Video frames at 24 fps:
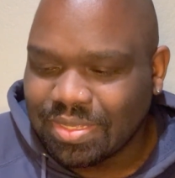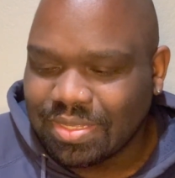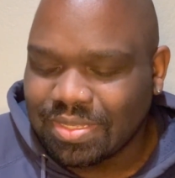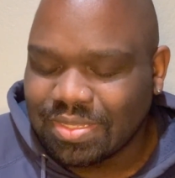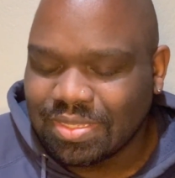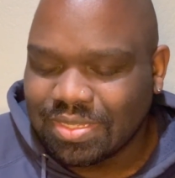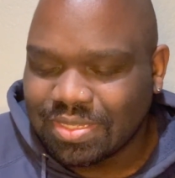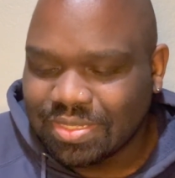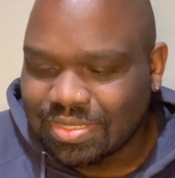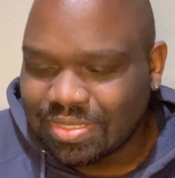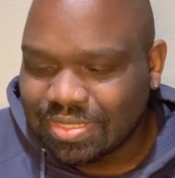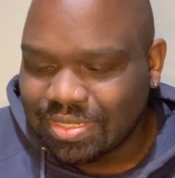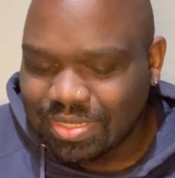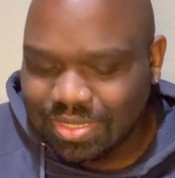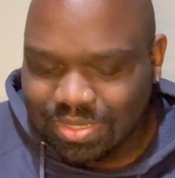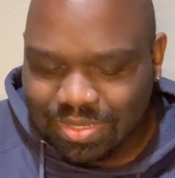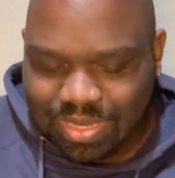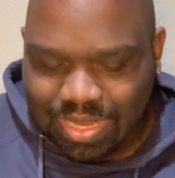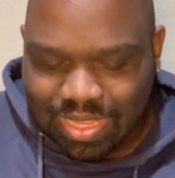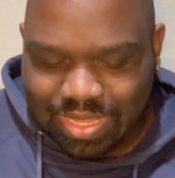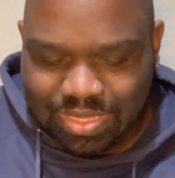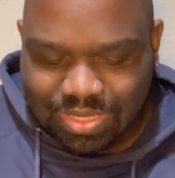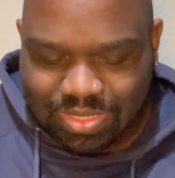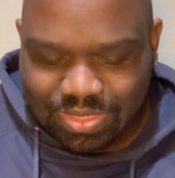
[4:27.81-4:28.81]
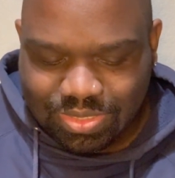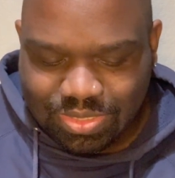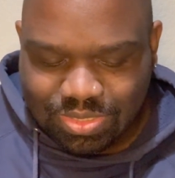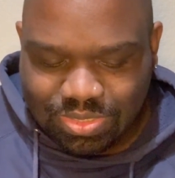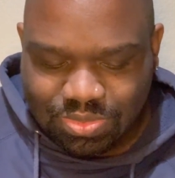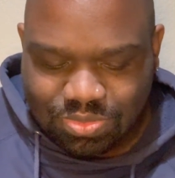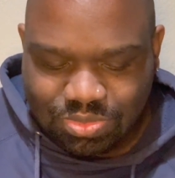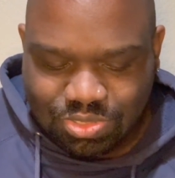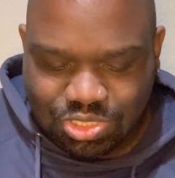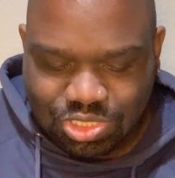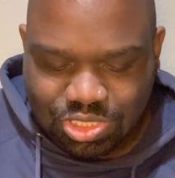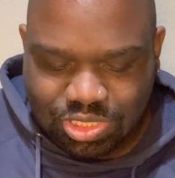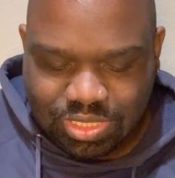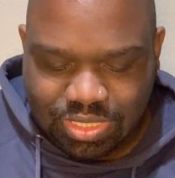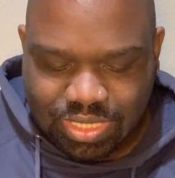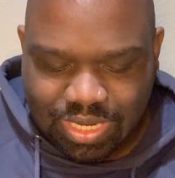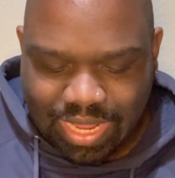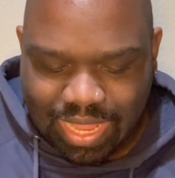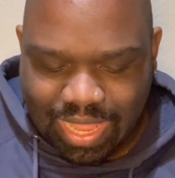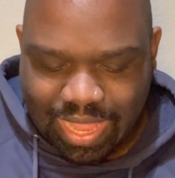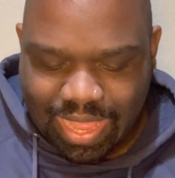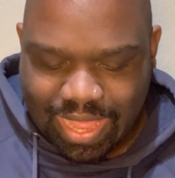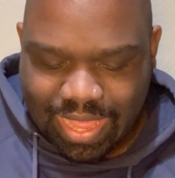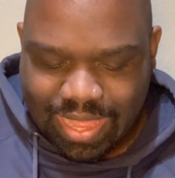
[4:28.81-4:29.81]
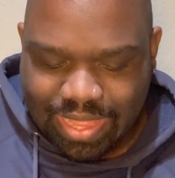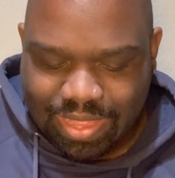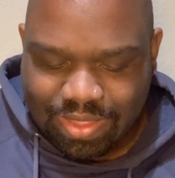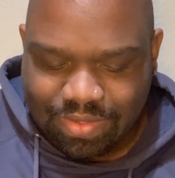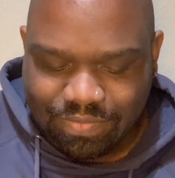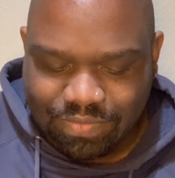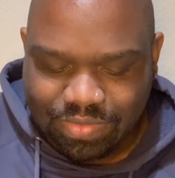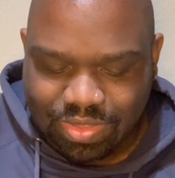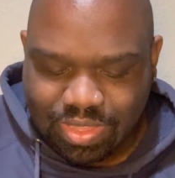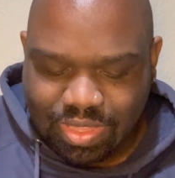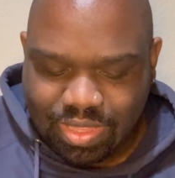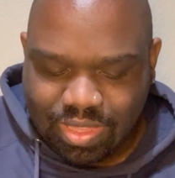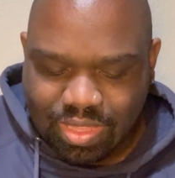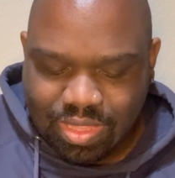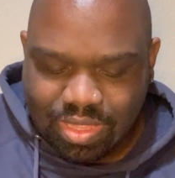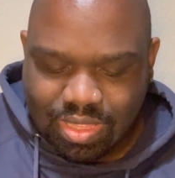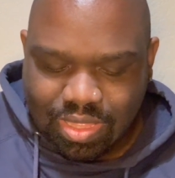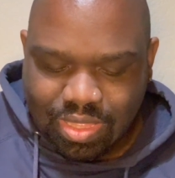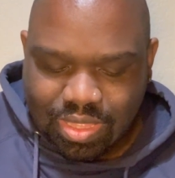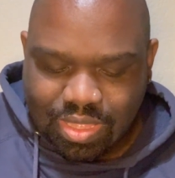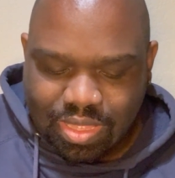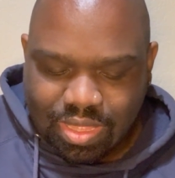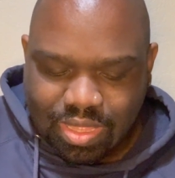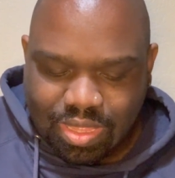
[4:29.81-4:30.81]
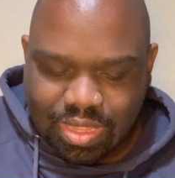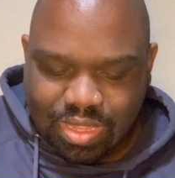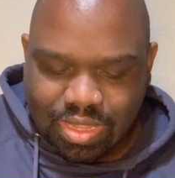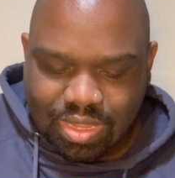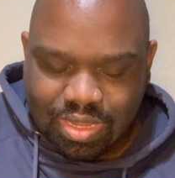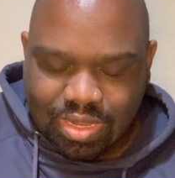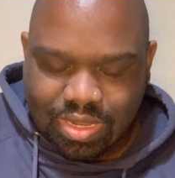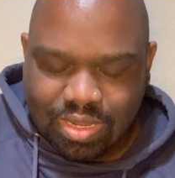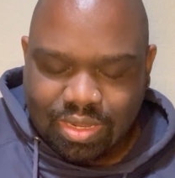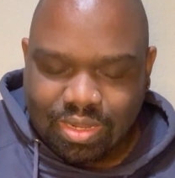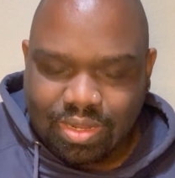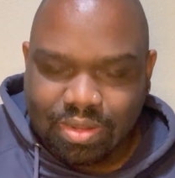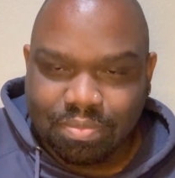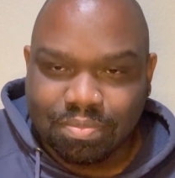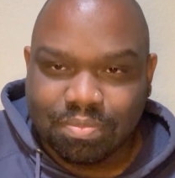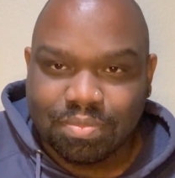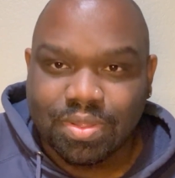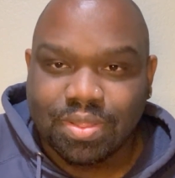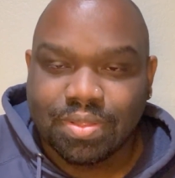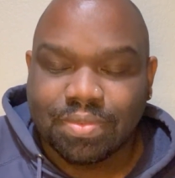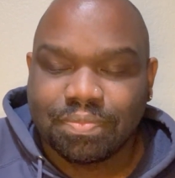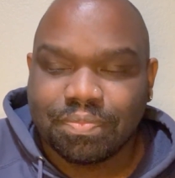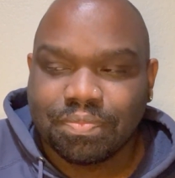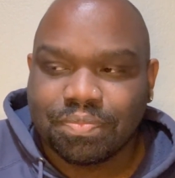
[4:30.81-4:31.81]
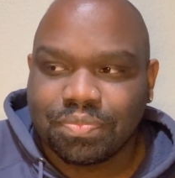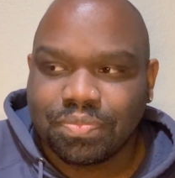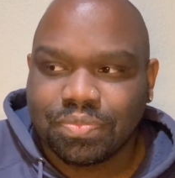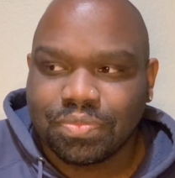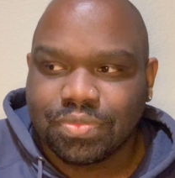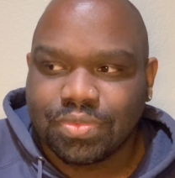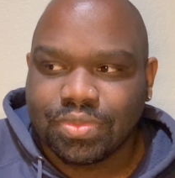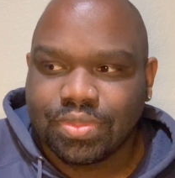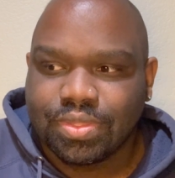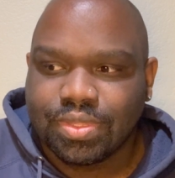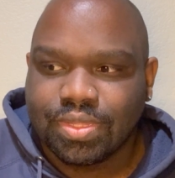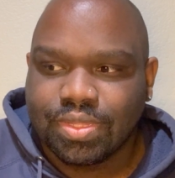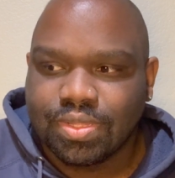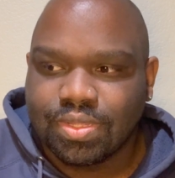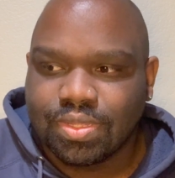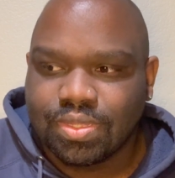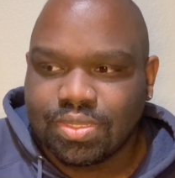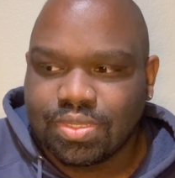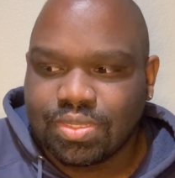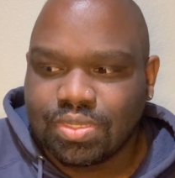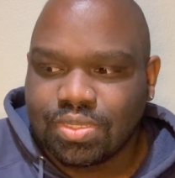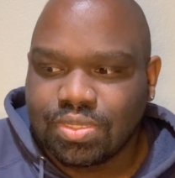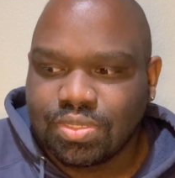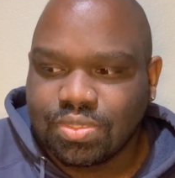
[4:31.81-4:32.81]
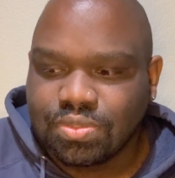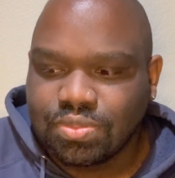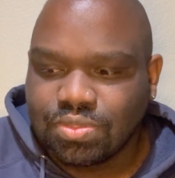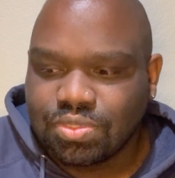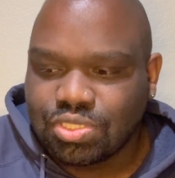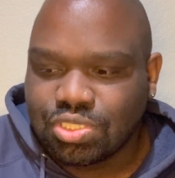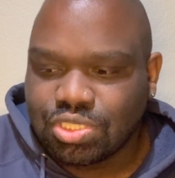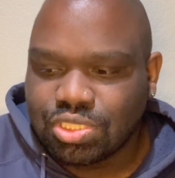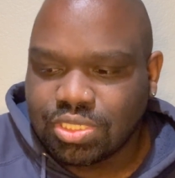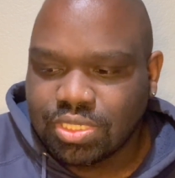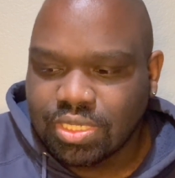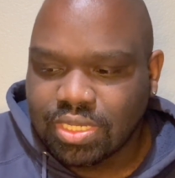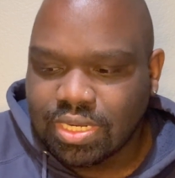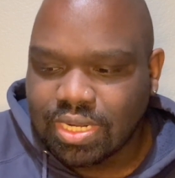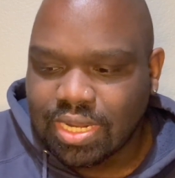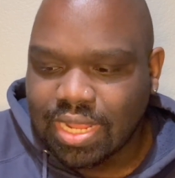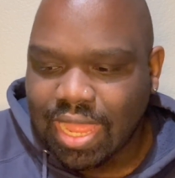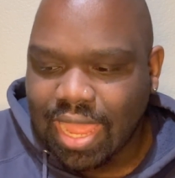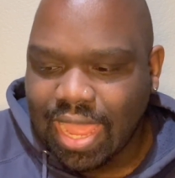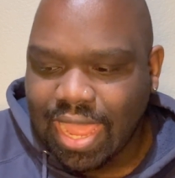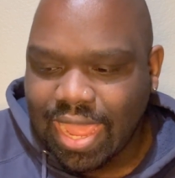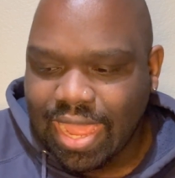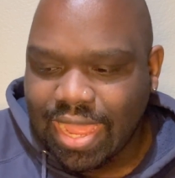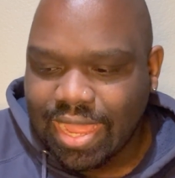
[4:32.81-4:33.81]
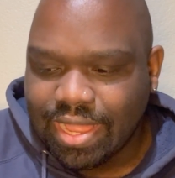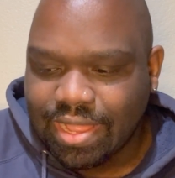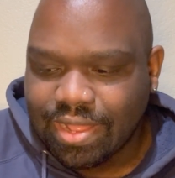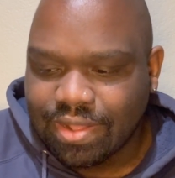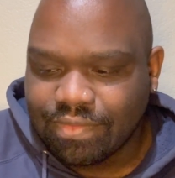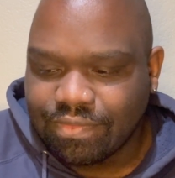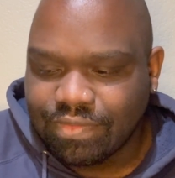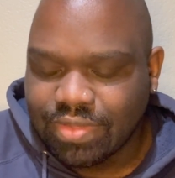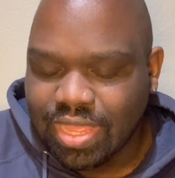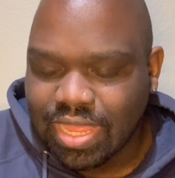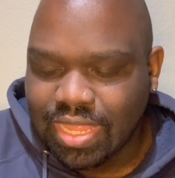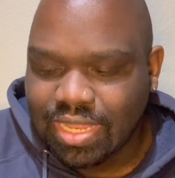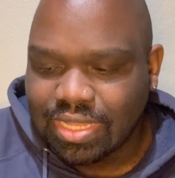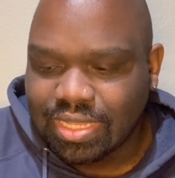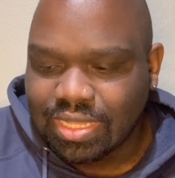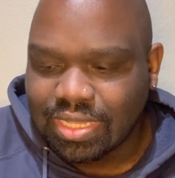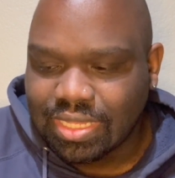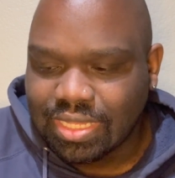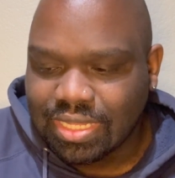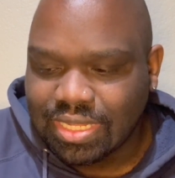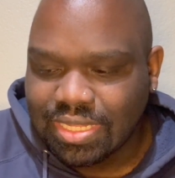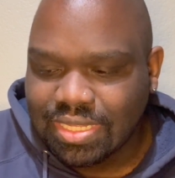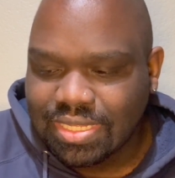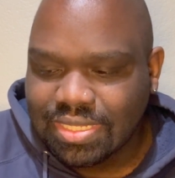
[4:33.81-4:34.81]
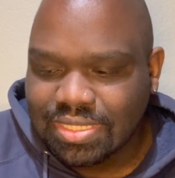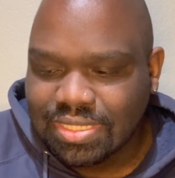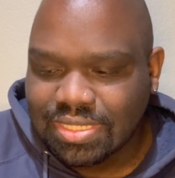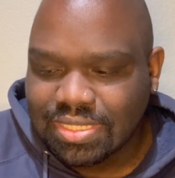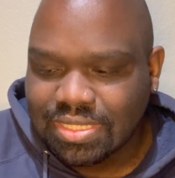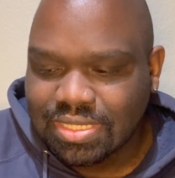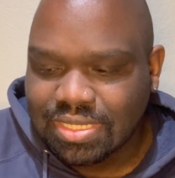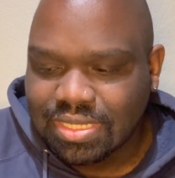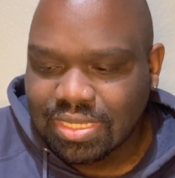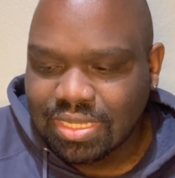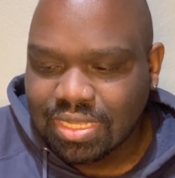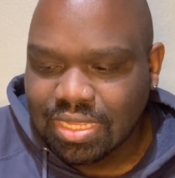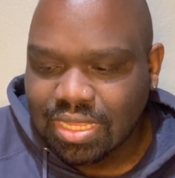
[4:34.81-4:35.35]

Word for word: This, like, you should have, um, you should have at least